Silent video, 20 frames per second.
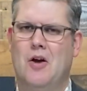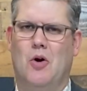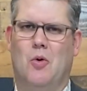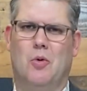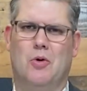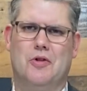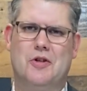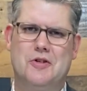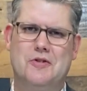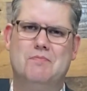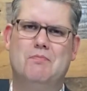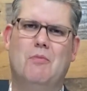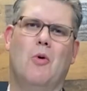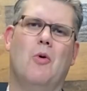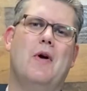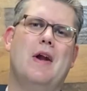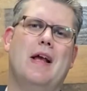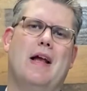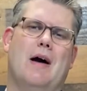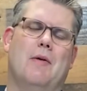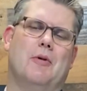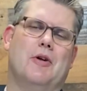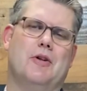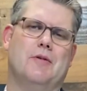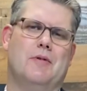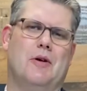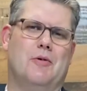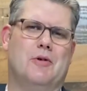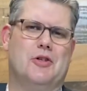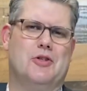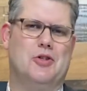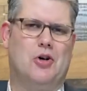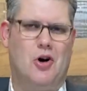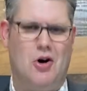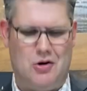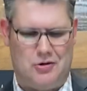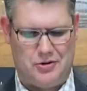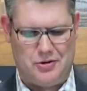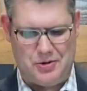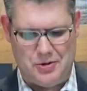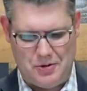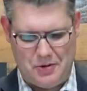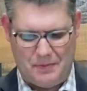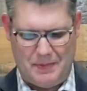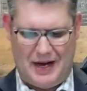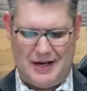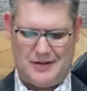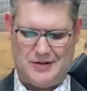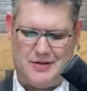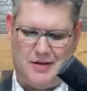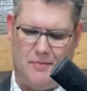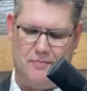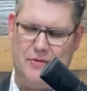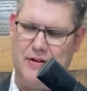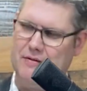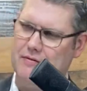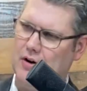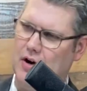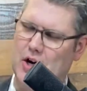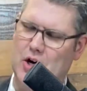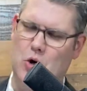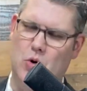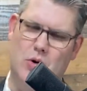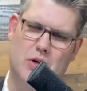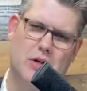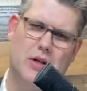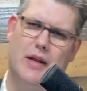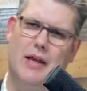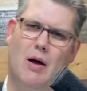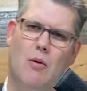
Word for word: Well, this morning I want to want to talk to you about something very quickly.